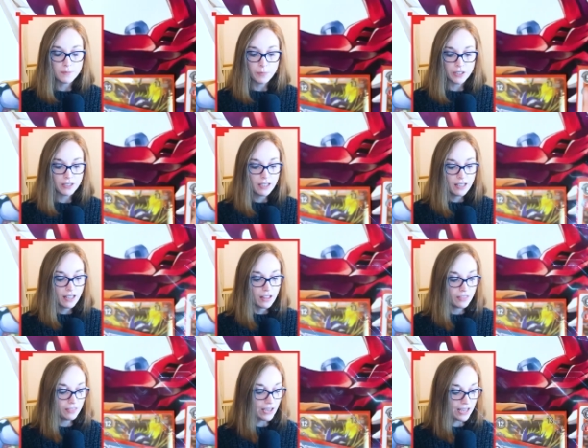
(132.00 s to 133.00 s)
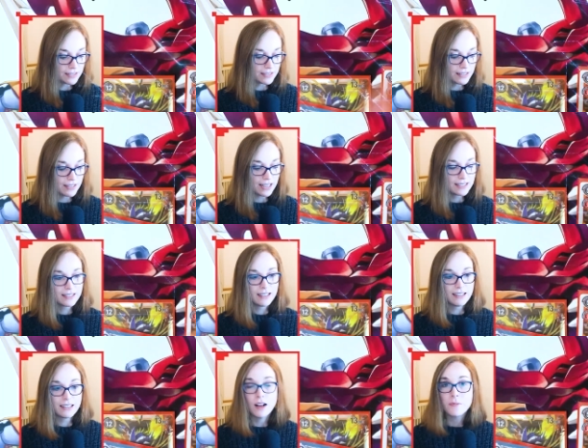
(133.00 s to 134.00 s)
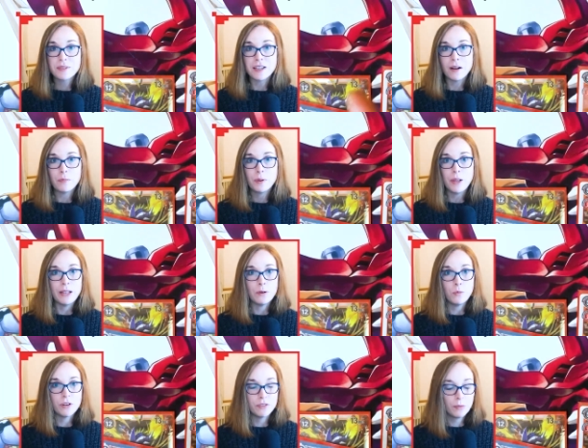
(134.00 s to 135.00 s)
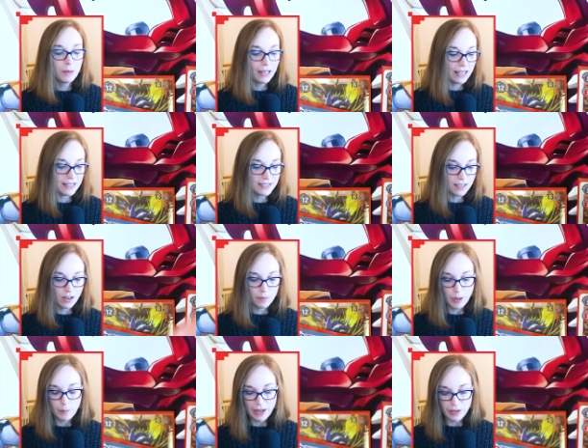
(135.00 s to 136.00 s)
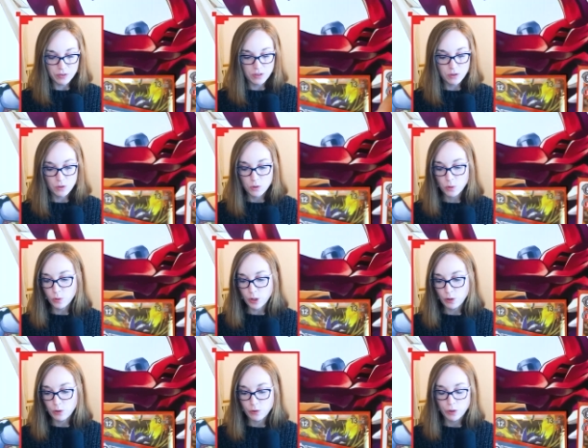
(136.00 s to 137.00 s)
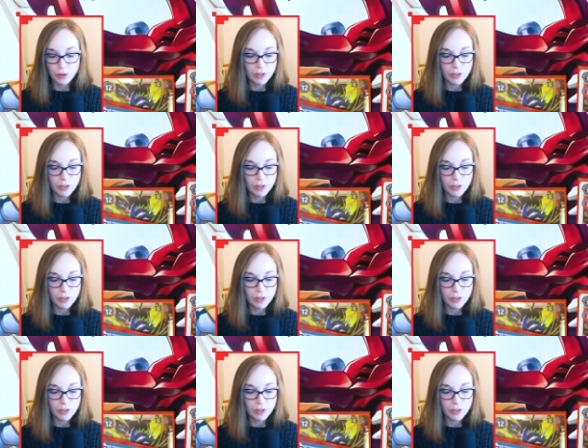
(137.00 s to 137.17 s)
but that comes up in one of the plays that I'm about to talk you through.